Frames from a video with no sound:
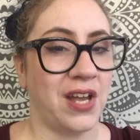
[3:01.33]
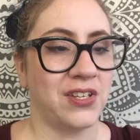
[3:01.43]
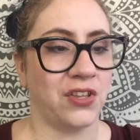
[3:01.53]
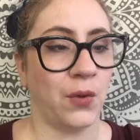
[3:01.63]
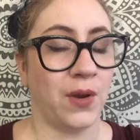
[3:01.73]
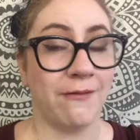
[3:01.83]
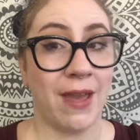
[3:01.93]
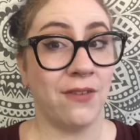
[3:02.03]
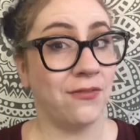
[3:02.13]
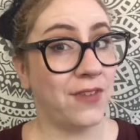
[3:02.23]
guys know, they're one of
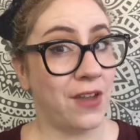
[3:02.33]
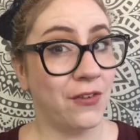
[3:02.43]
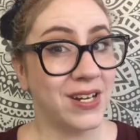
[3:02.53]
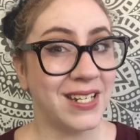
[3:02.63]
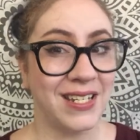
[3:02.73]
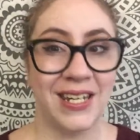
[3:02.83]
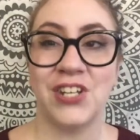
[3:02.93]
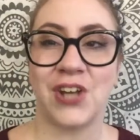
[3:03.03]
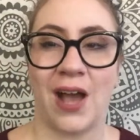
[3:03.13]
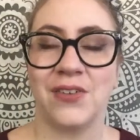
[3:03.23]
my favorite
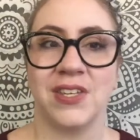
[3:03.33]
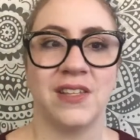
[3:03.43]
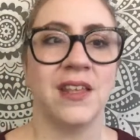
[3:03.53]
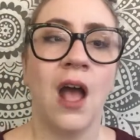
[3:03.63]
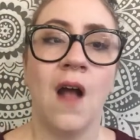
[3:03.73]
niche houses.